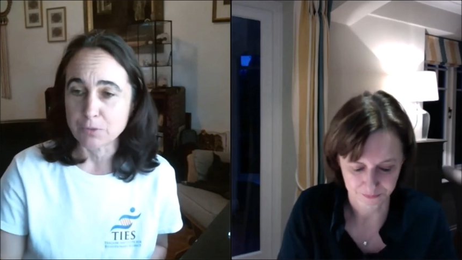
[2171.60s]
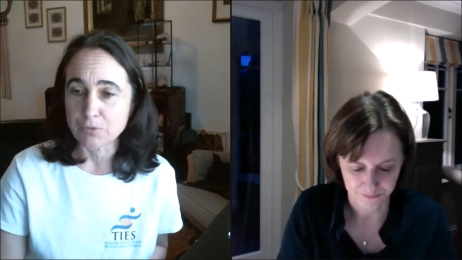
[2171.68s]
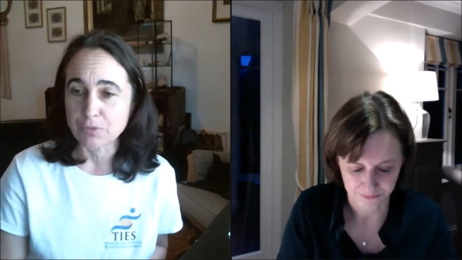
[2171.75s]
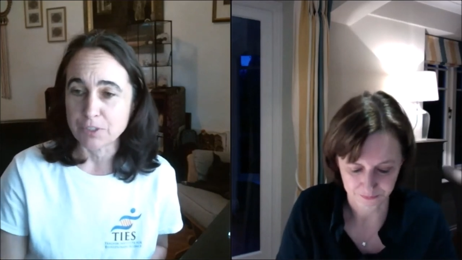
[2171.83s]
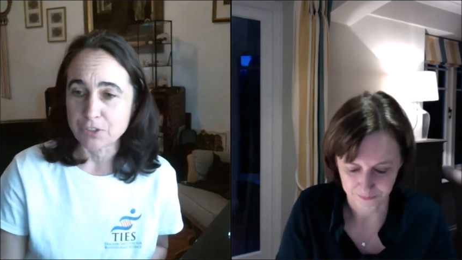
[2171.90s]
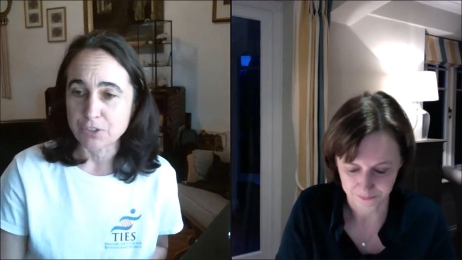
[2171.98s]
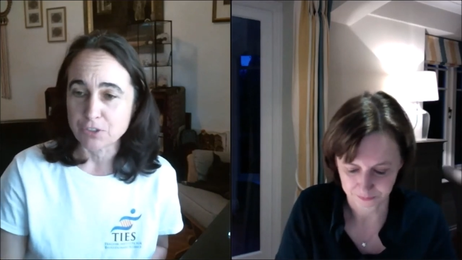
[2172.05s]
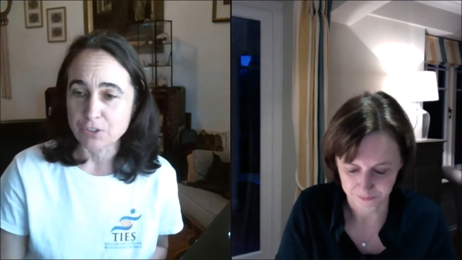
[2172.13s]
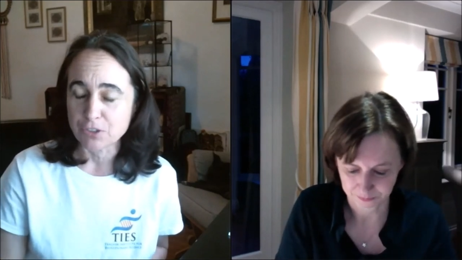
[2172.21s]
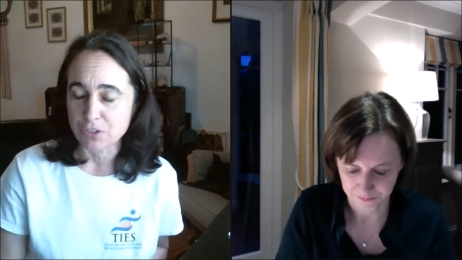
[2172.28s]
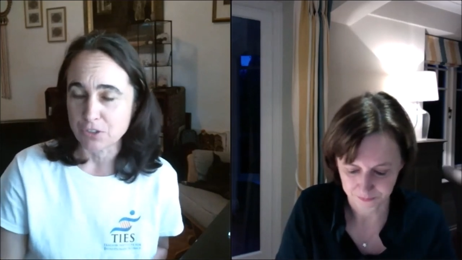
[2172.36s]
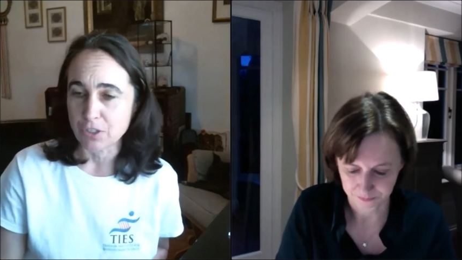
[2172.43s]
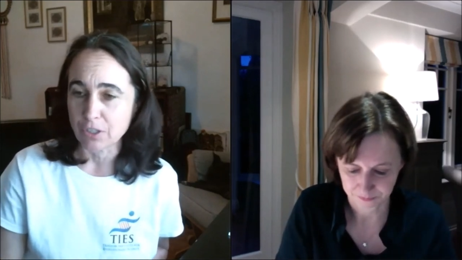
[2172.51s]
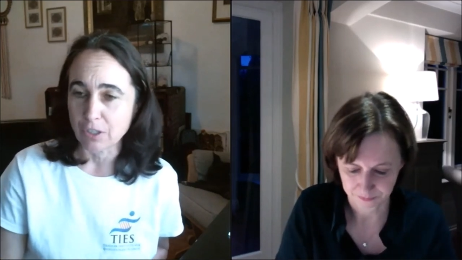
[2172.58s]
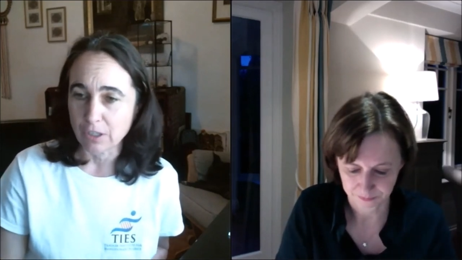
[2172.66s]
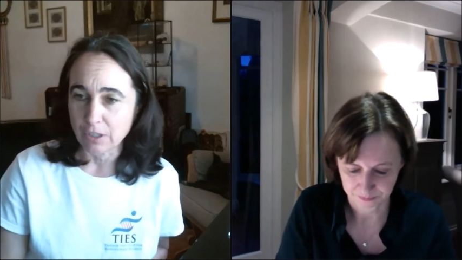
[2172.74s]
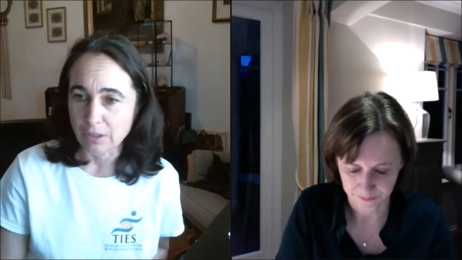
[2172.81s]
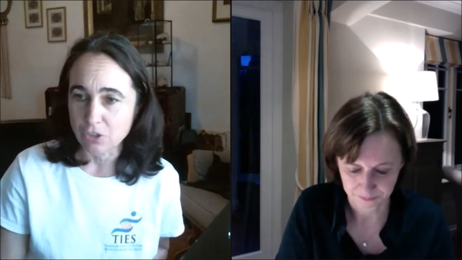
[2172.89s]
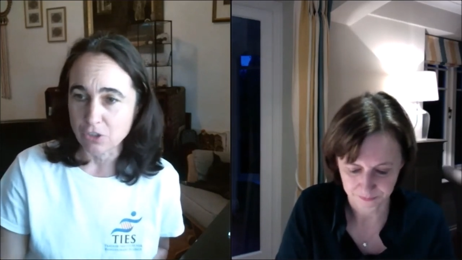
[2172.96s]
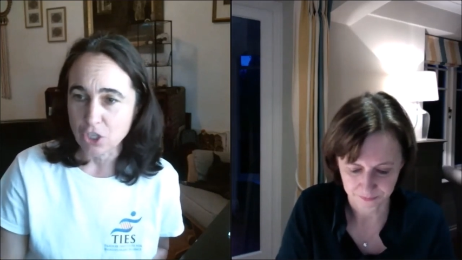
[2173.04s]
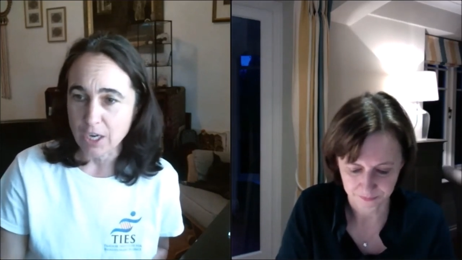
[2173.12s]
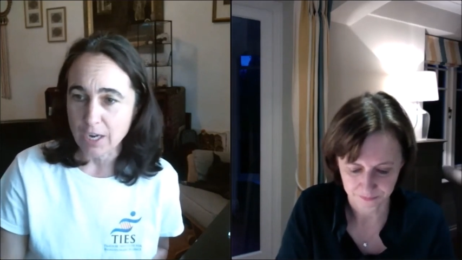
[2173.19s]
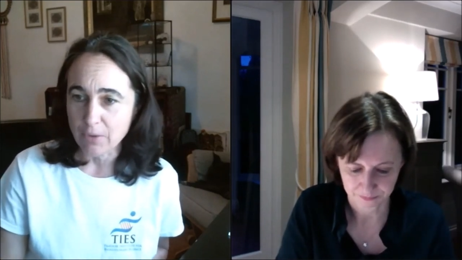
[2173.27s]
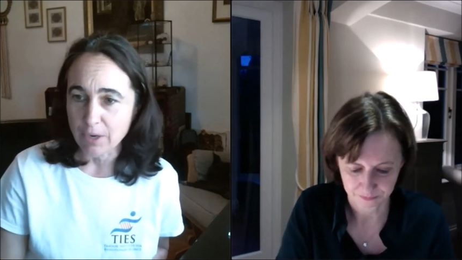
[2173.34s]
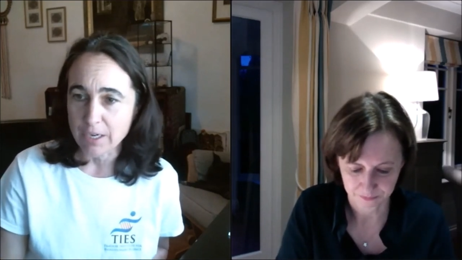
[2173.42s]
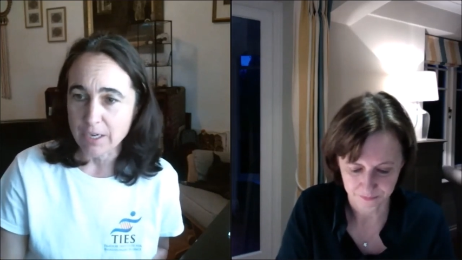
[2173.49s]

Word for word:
Speaker 1: professors in the chat right